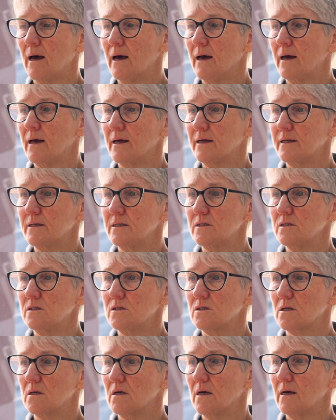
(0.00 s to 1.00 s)

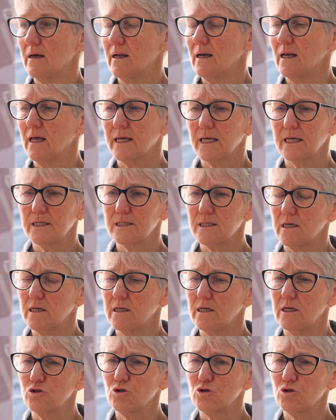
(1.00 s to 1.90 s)
and, like I say,